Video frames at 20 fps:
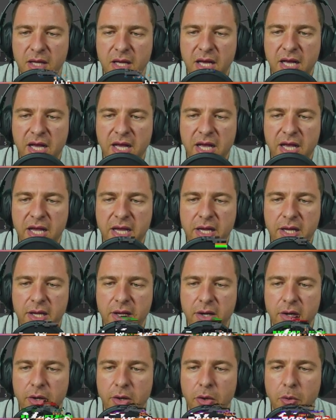a
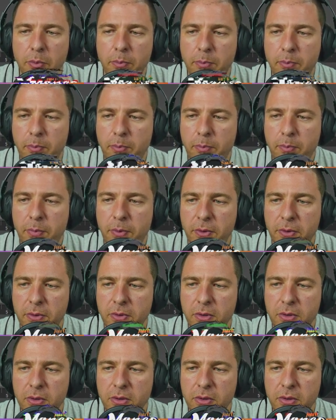loop
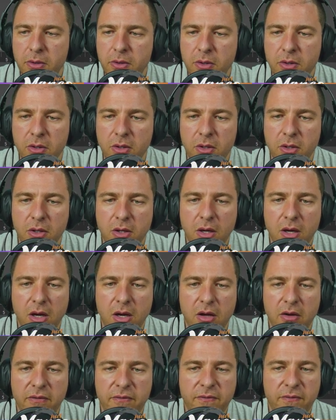
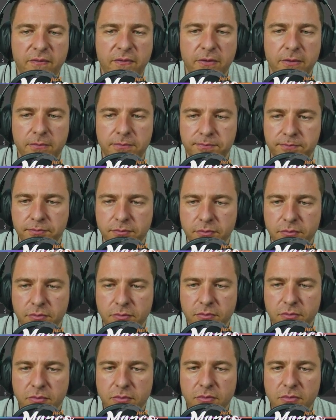of,
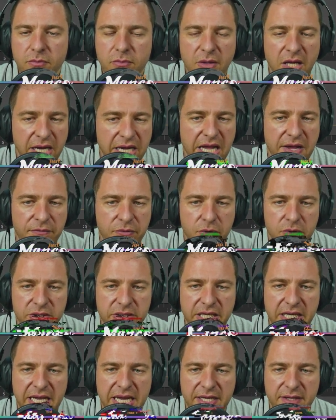and I have to
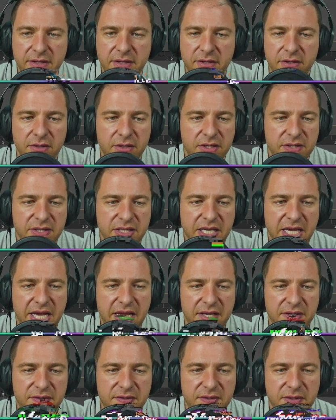select in this
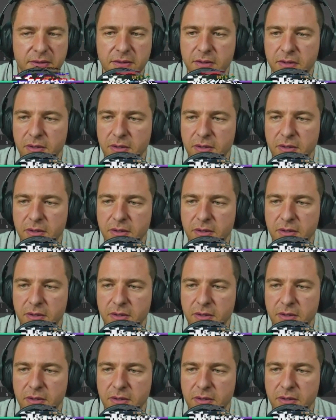case